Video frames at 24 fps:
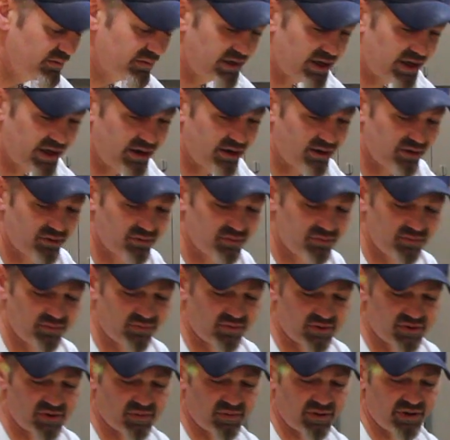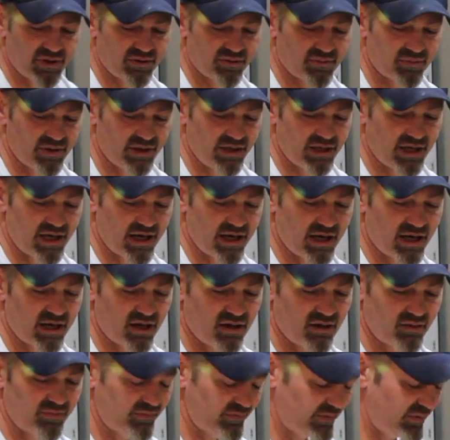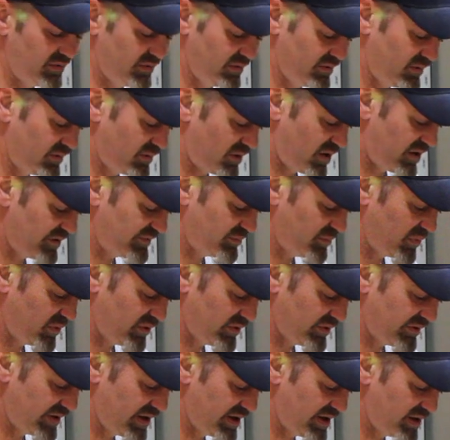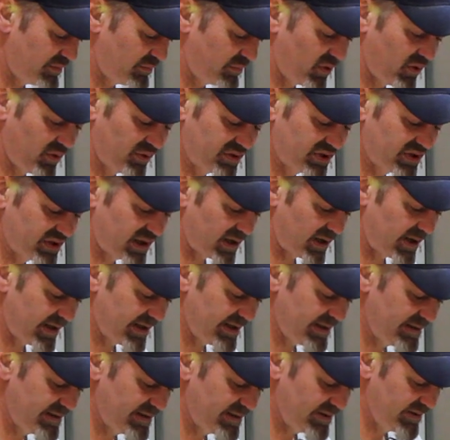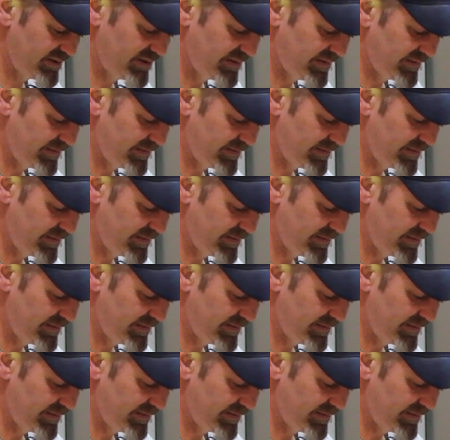down for 23 and a half off both, eh, both sides.